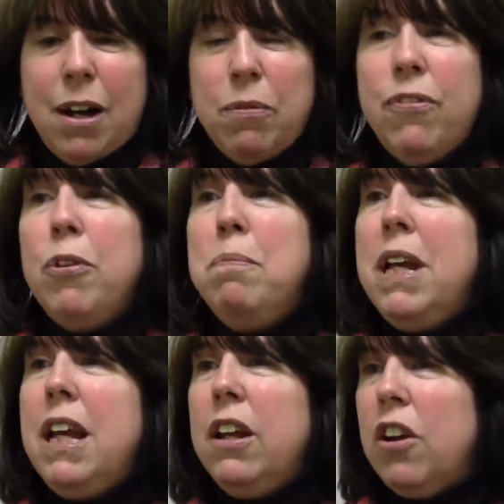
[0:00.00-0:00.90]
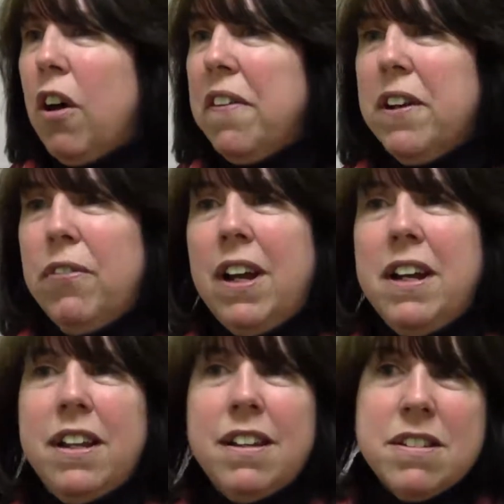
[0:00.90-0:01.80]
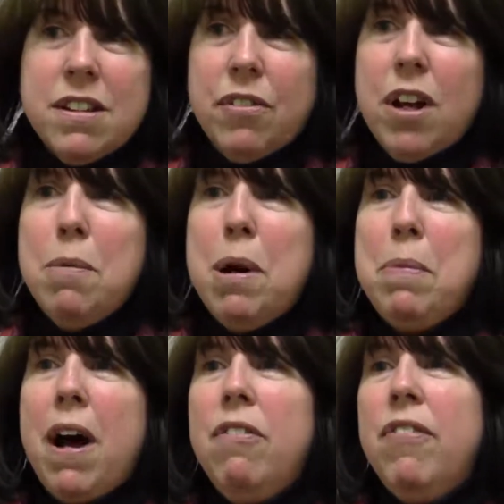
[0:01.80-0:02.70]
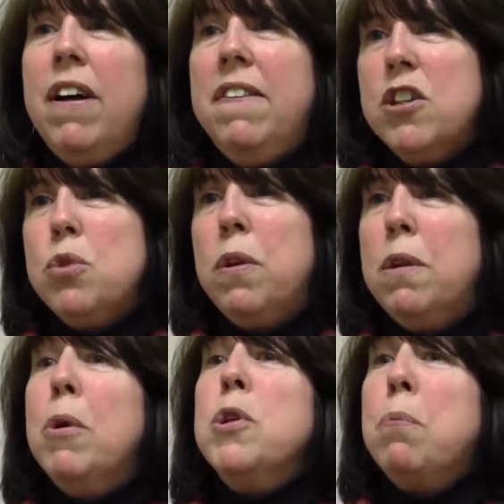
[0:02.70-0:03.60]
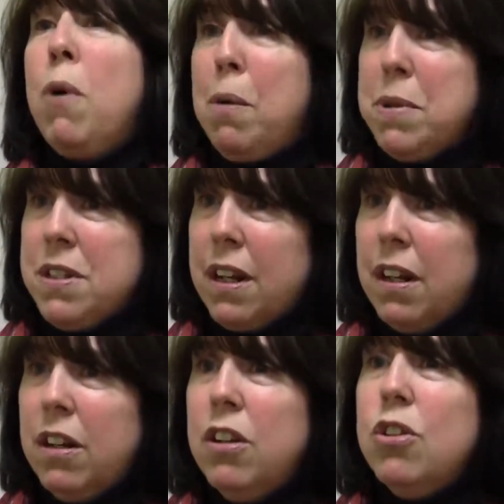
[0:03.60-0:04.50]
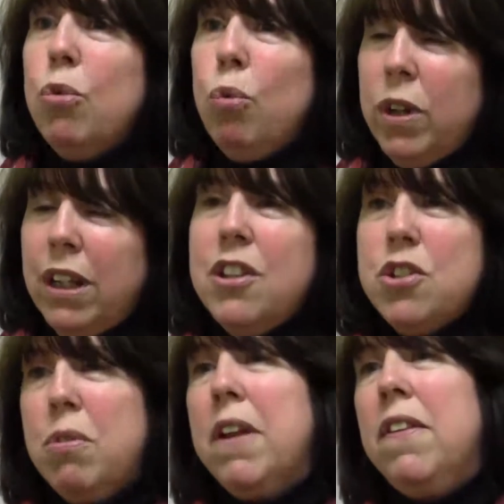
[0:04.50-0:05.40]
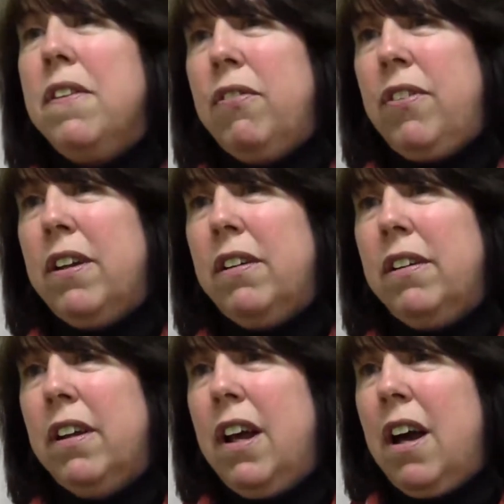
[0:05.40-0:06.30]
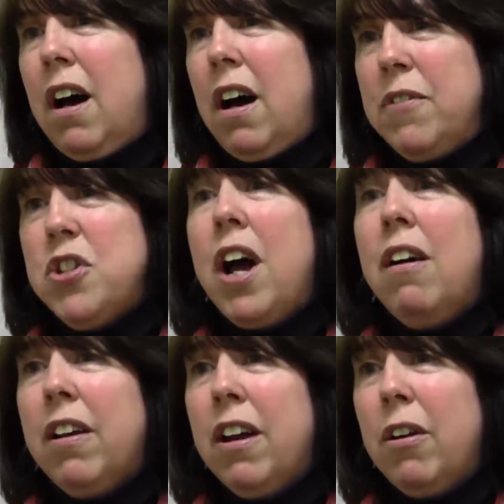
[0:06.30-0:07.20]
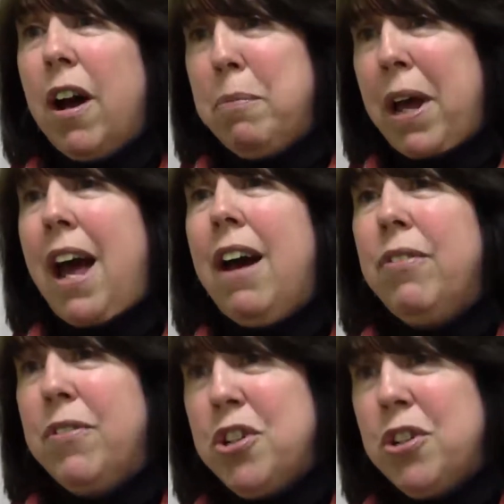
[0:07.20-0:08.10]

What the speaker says: for me and all the different ideas that have come up, I find this one the most promising to really strengthen the field of childcare on behalf of